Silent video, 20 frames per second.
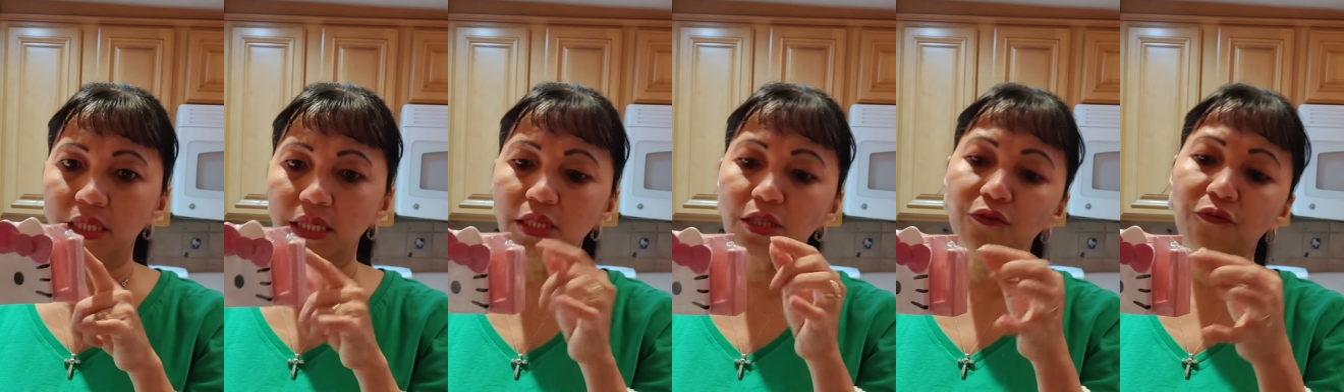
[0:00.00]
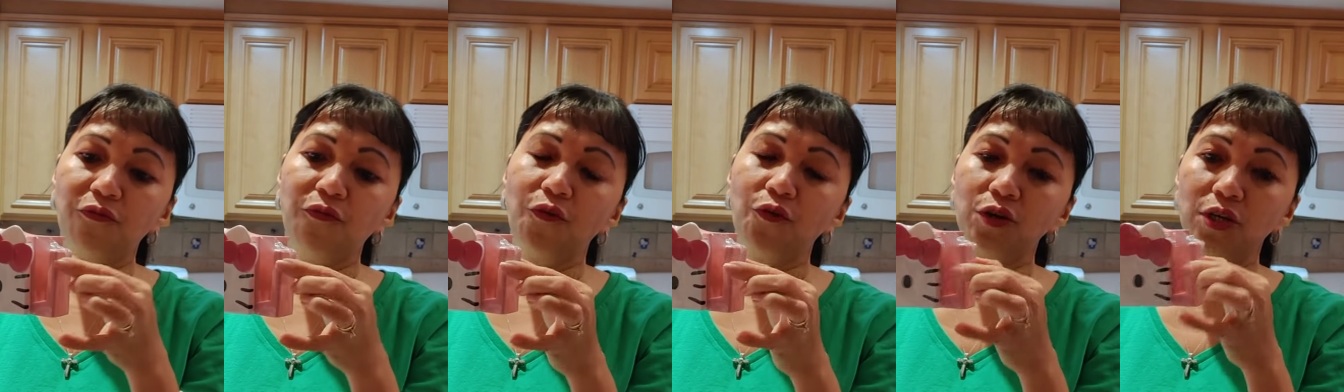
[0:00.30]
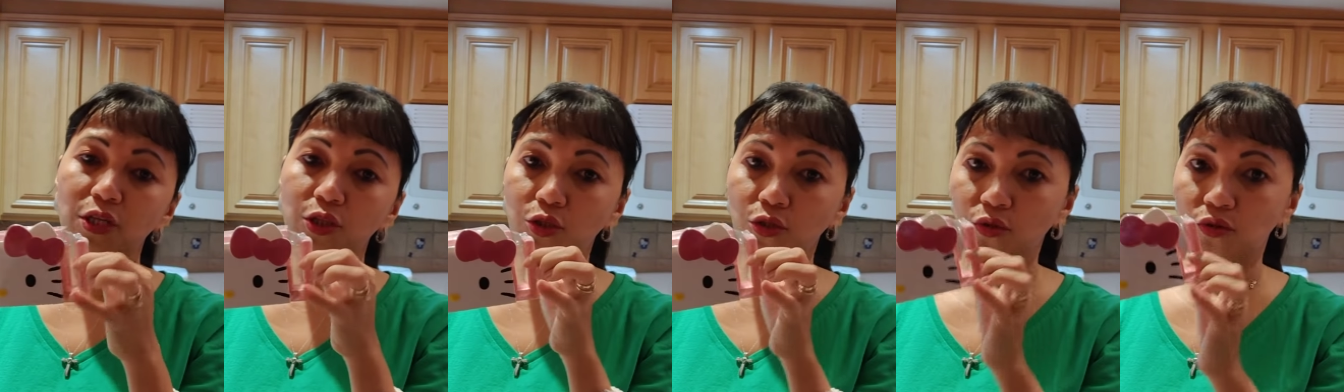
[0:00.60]
is for
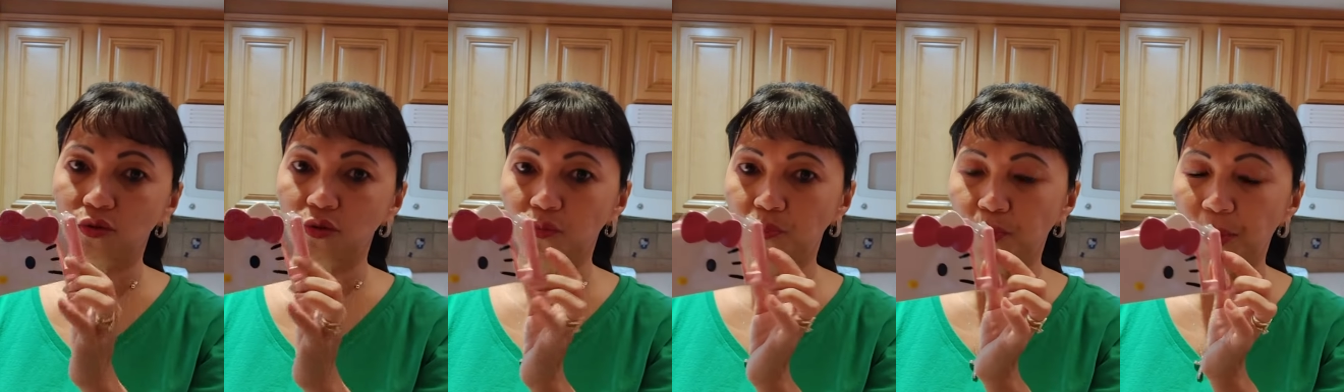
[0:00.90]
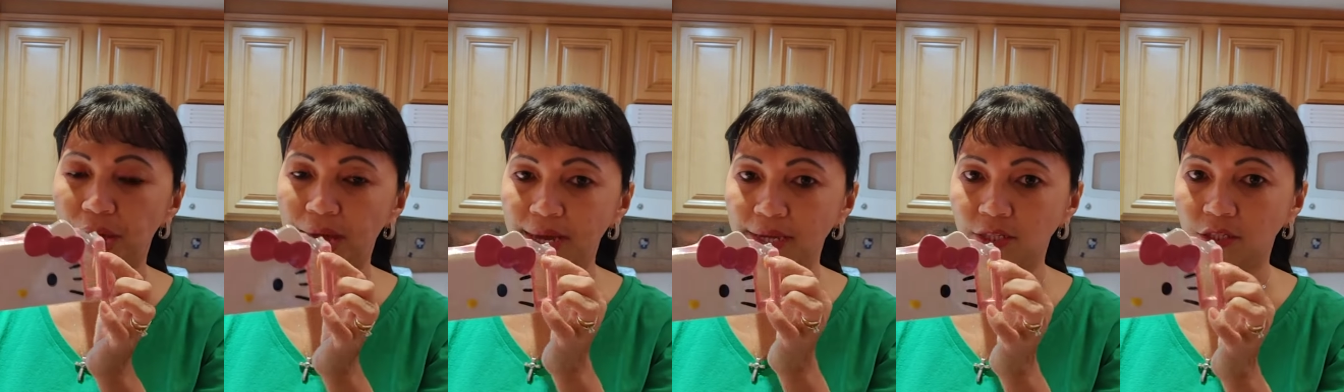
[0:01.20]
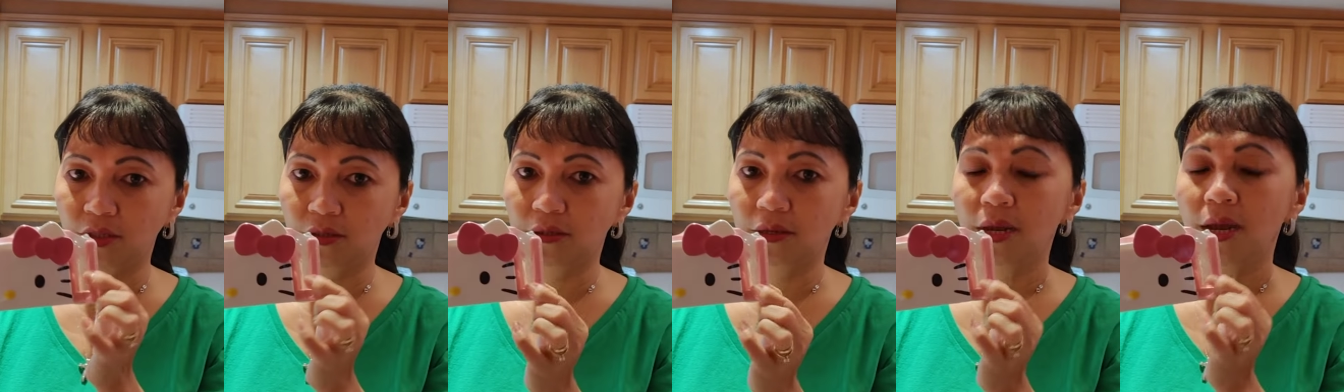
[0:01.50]
the
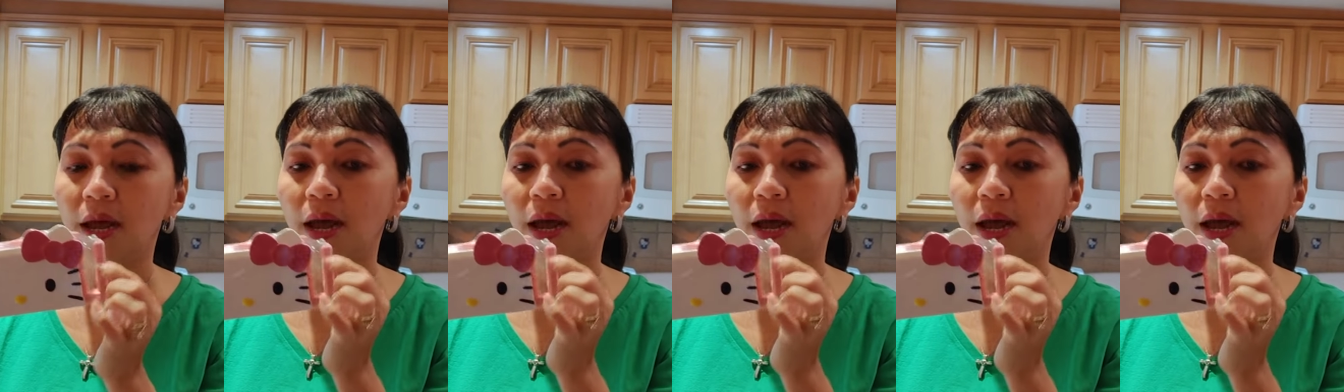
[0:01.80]
toothpaste.